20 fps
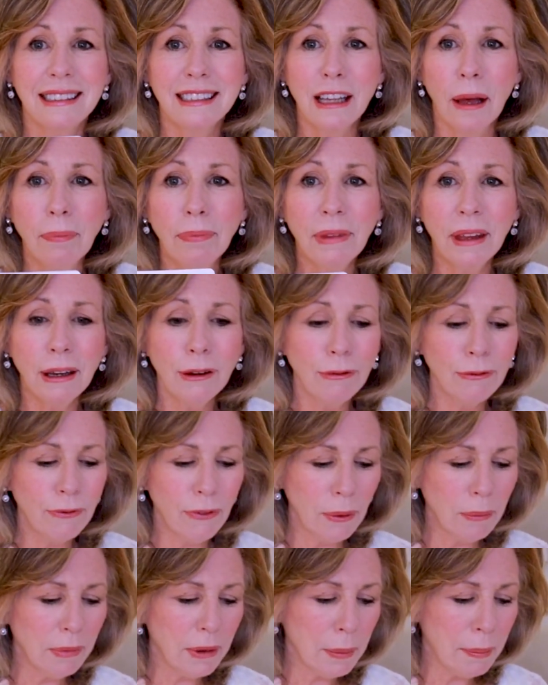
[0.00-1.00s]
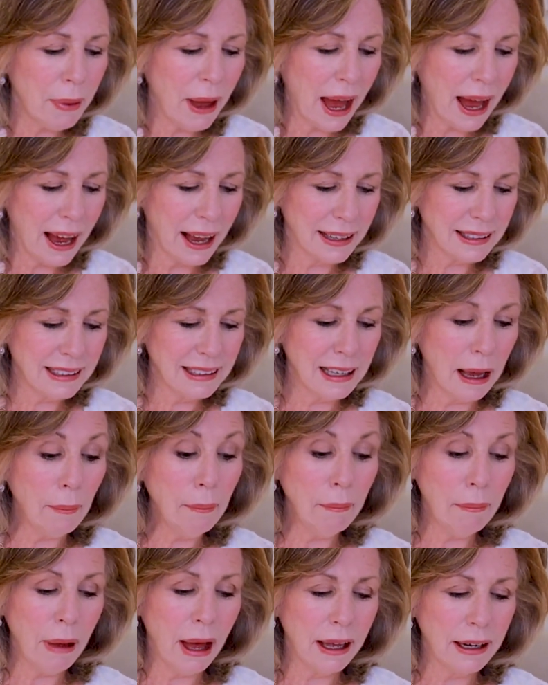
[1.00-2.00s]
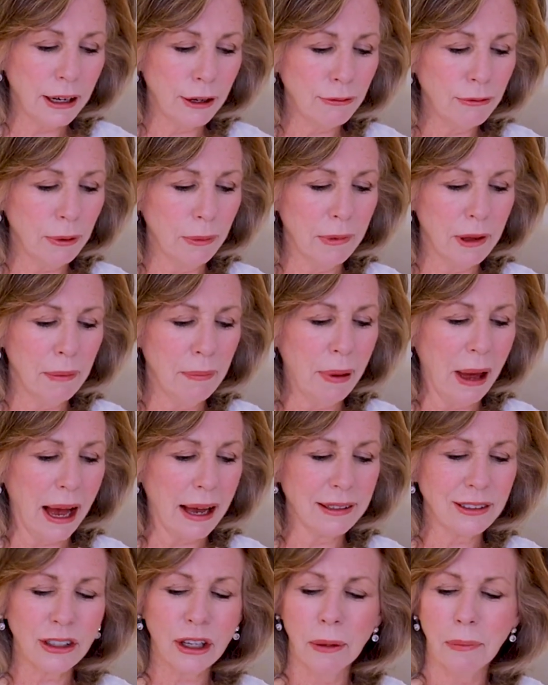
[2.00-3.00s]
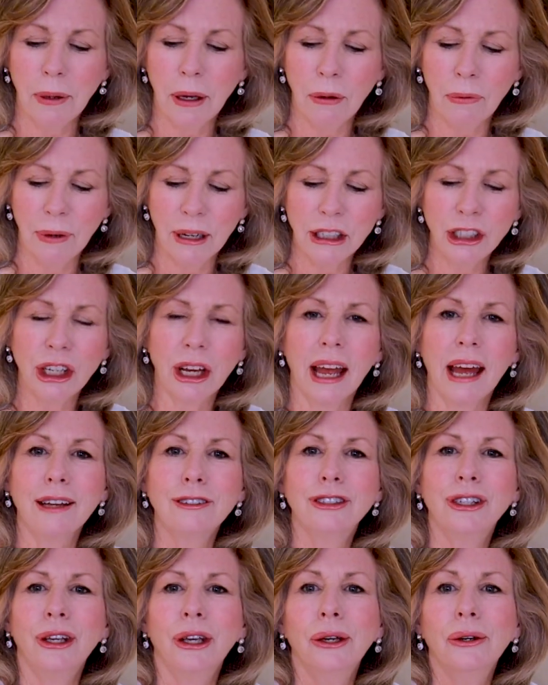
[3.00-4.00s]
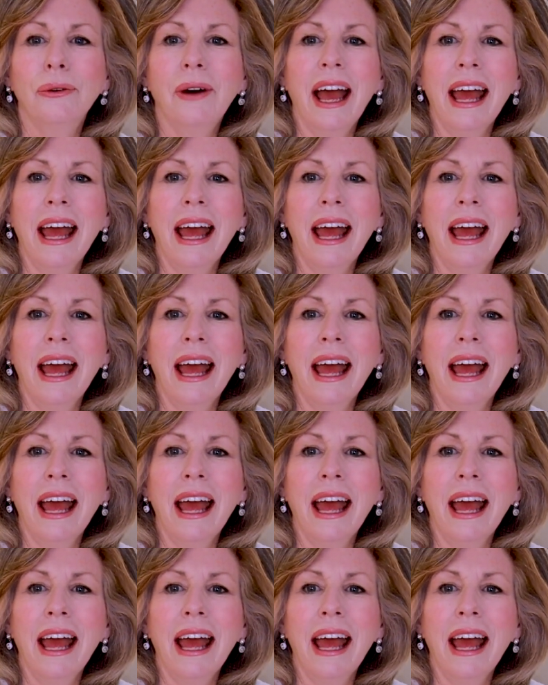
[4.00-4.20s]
Something from the past, somebody from the past could be reaching out to you,